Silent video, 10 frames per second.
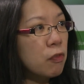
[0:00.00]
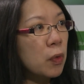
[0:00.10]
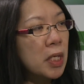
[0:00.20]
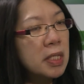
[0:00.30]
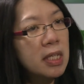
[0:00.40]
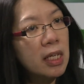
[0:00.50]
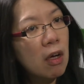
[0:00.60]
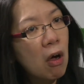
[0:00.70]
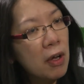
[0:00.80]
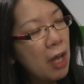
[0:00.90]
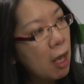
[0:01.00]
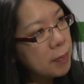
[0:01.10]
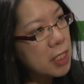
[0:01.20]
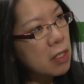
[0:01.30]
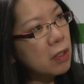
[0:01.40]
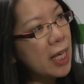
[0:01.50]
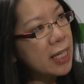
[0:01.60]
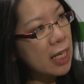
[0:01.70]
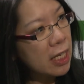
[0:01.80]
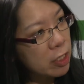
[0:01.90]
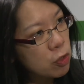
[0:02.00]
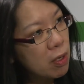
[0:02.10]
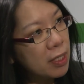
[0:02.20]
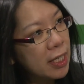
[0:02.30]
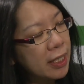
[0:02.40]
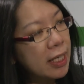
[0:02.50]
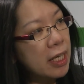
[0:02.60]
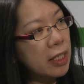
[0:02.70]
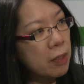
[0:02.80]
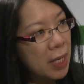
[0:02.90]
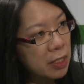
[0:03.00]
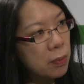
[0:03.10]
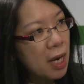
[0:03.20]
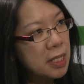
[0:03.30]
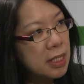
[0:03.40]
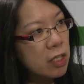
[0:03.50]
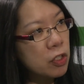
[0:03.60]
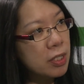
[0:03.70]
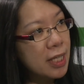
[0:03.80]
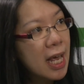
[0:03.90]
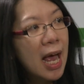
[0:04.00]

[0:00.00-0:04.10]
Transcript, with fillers: focusing on optical and electronic uh, characterization.